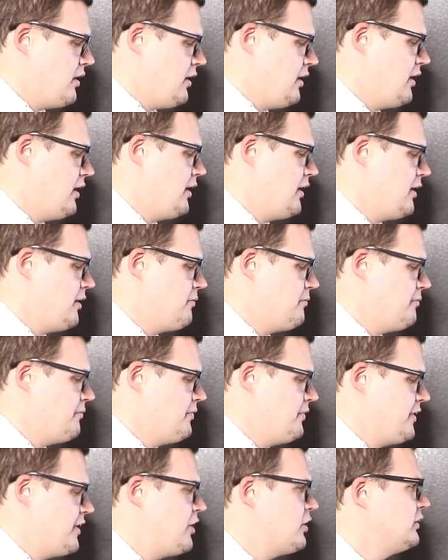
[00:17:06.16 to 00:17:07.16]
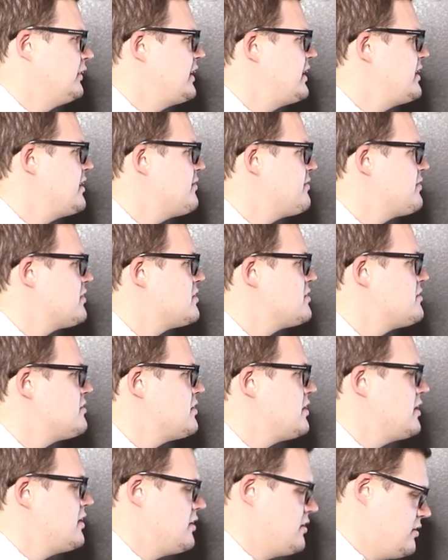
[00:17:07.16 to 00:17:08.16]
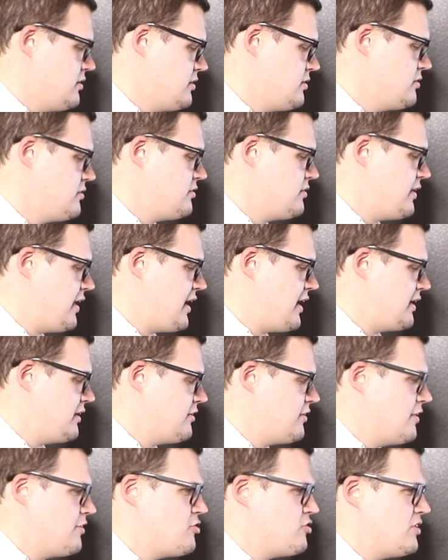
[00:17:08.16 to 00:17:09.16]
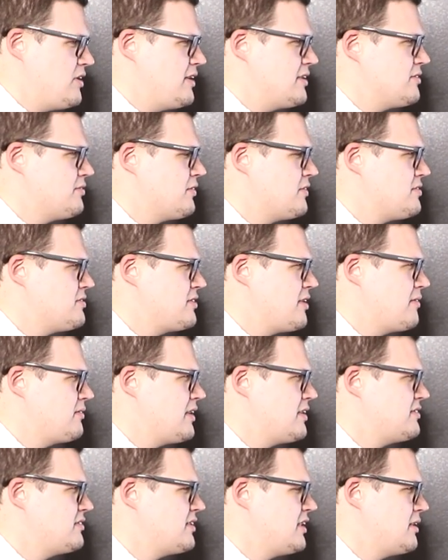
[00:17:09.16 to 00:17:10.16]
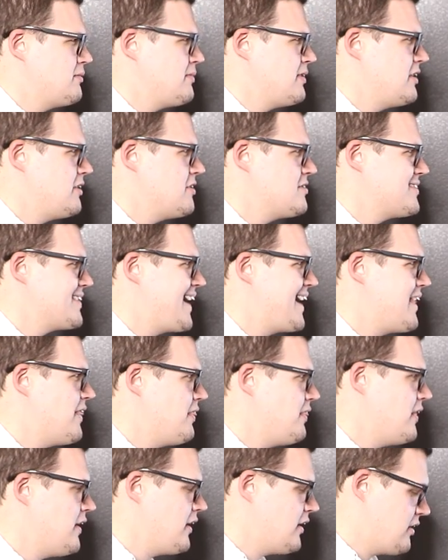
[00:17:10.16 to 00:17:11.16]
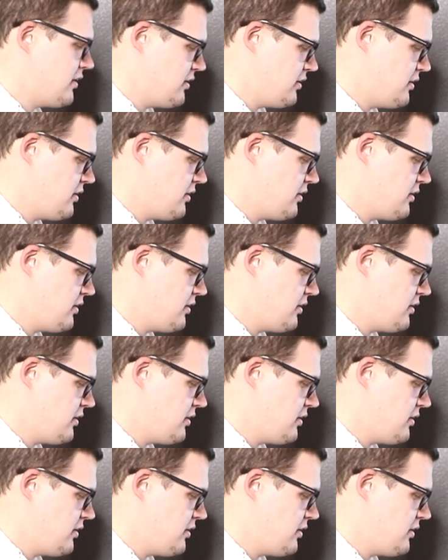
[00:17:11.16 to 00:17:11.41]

um, the only difference is that the G is for 70 centimeters, I think.